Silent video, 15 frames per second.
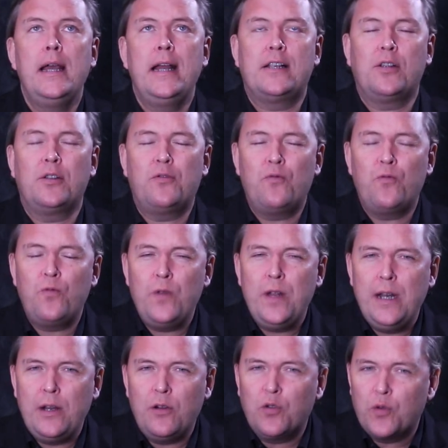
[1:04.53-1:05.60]
It's not
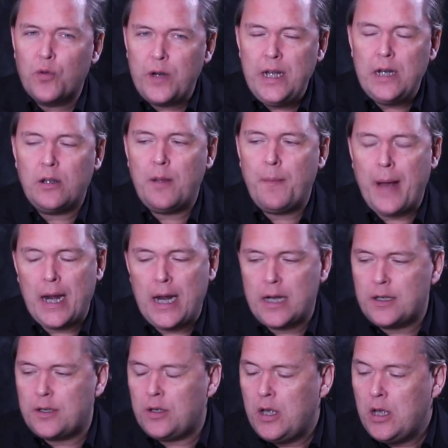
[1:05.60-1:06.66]
really green on the
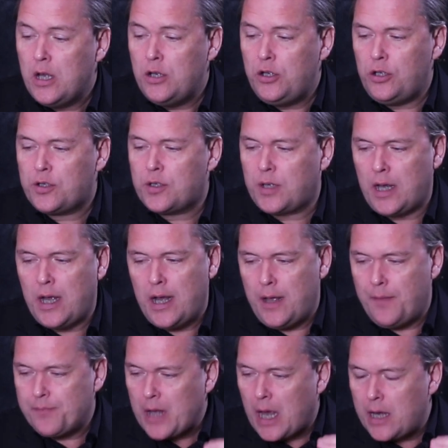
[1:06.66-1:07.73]
palate, just
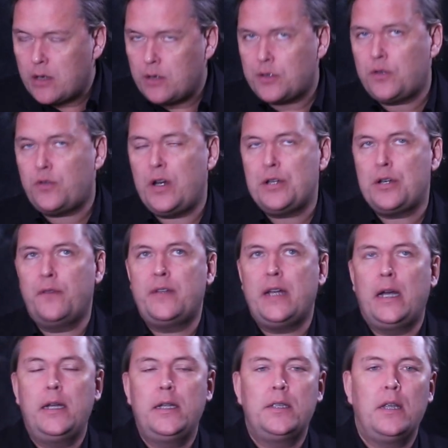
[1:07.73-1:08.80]
high concentration of
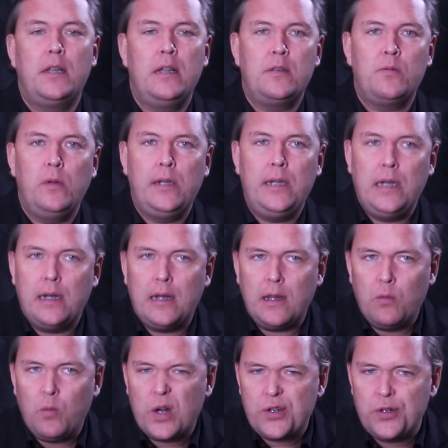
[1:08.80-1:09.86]
tannins, and this will need
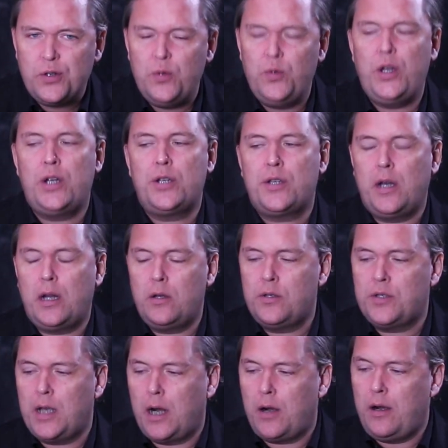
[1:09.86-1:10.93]
another 1 to 2 years in a good
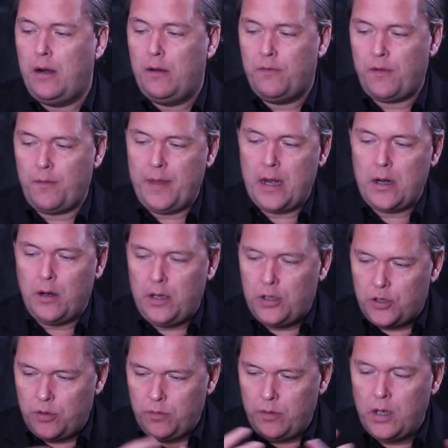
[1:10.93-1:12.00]
cellar, and from then on
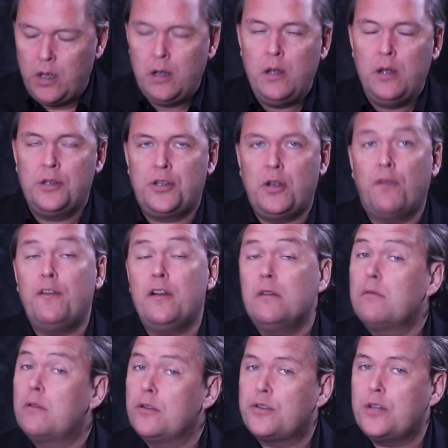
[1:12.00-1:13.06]
it should
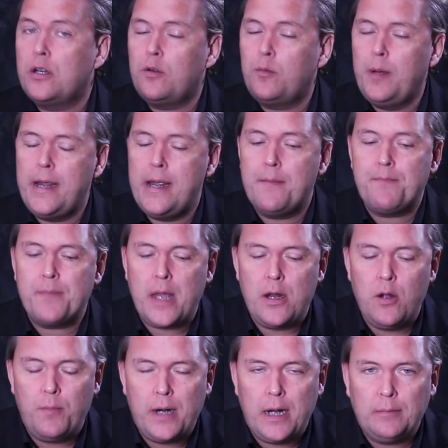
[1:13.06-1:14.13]
soften considerably and
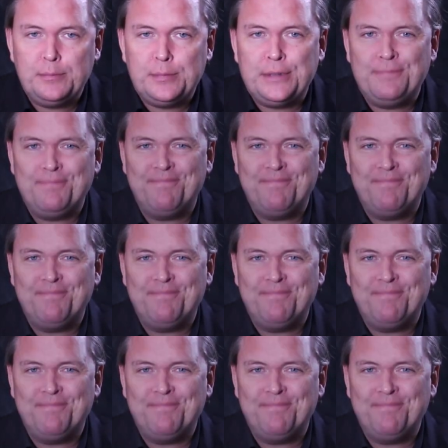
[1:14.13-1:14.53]
open up.